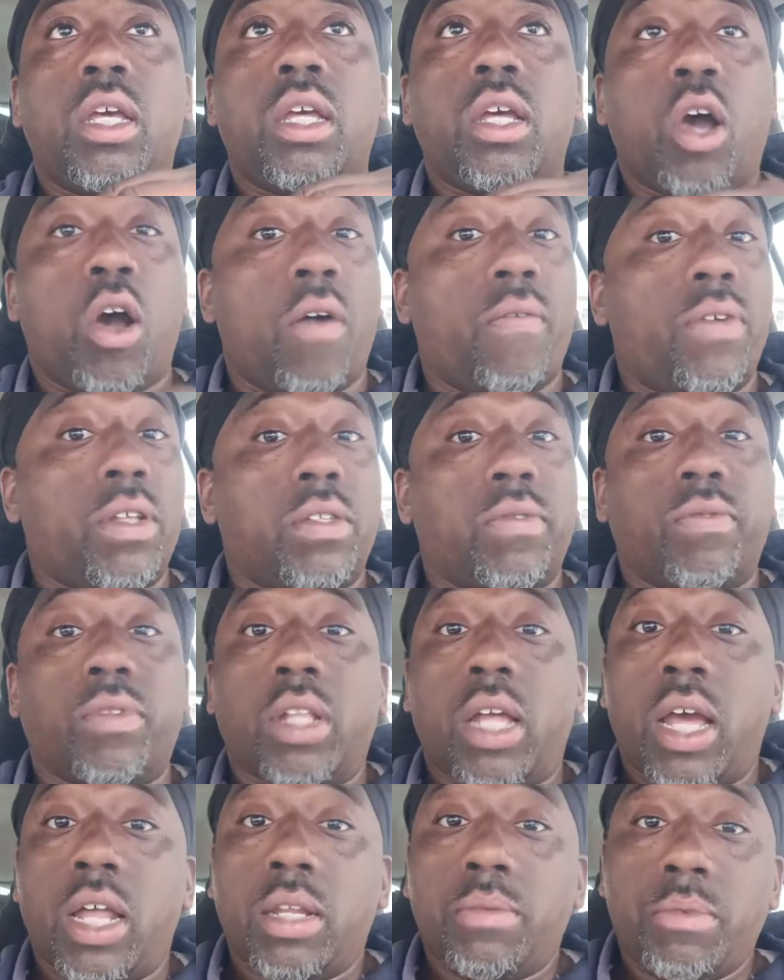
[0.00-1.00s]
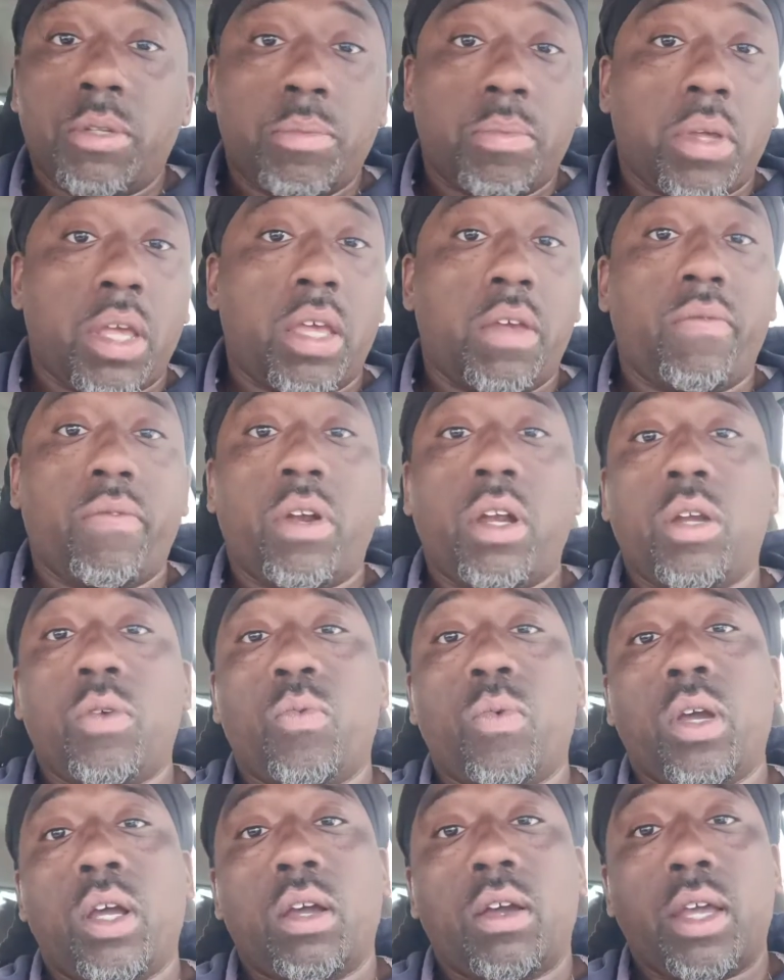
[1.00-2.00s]
Offensive line has been playing very
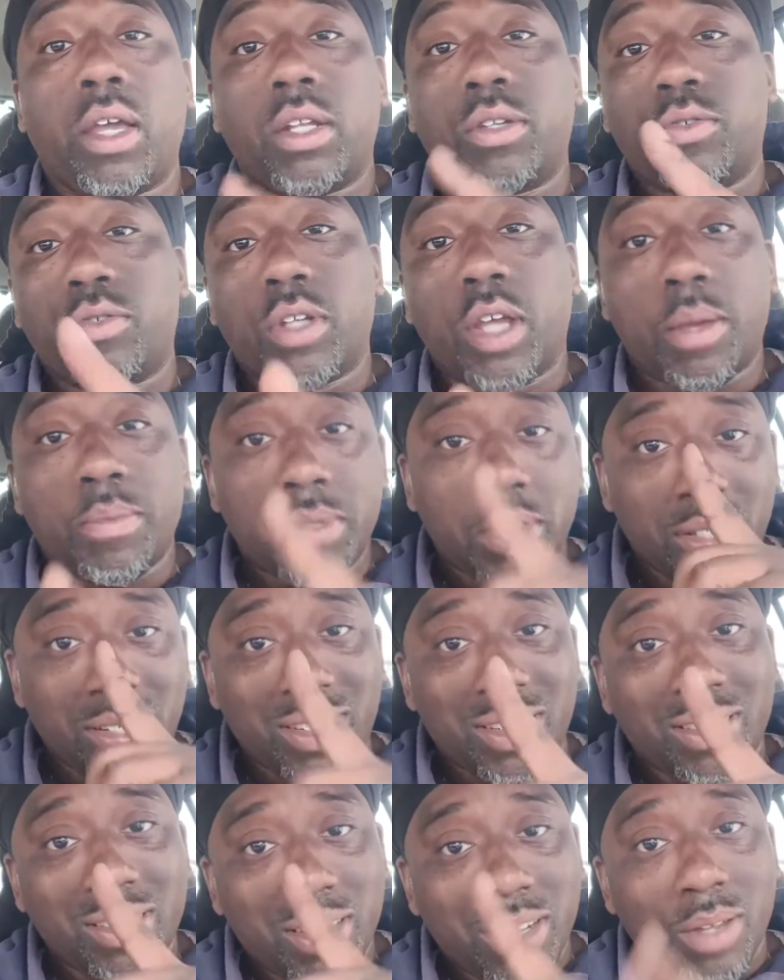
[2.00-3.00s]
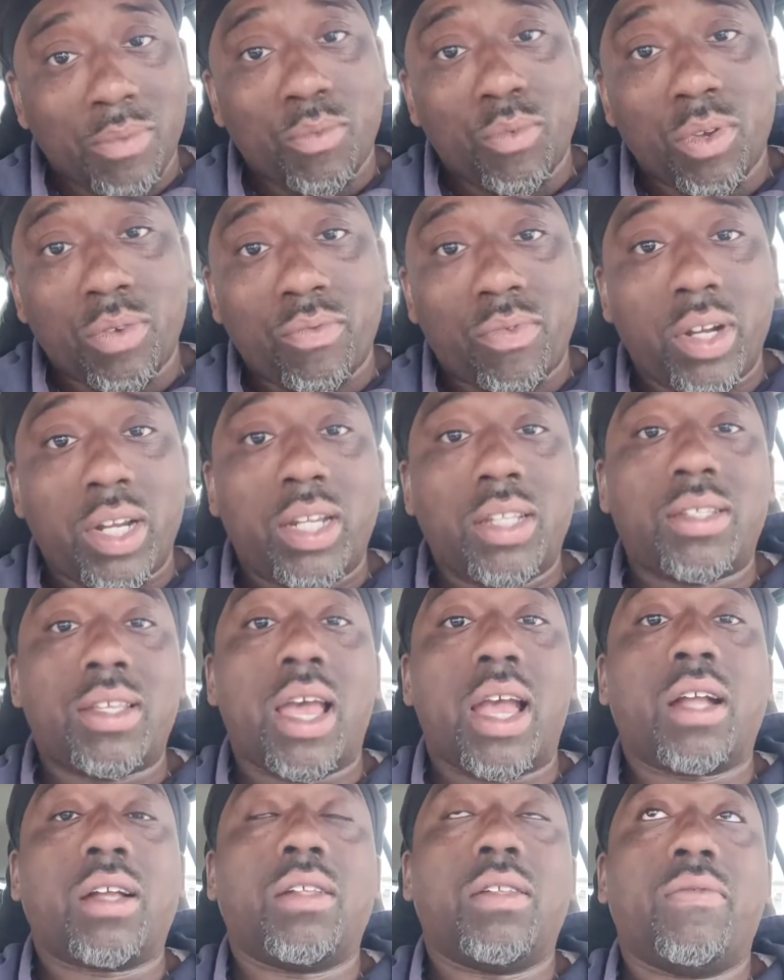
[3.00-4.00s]
well. Andrew Thomas is still the number one rated
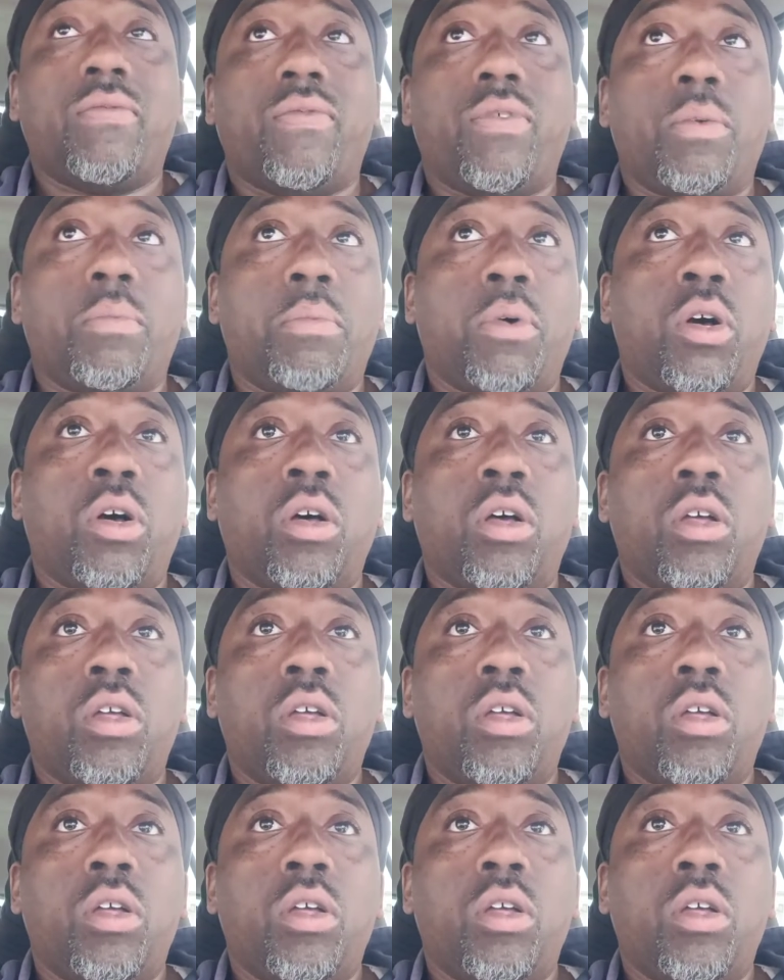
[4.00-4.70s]
tackle in football.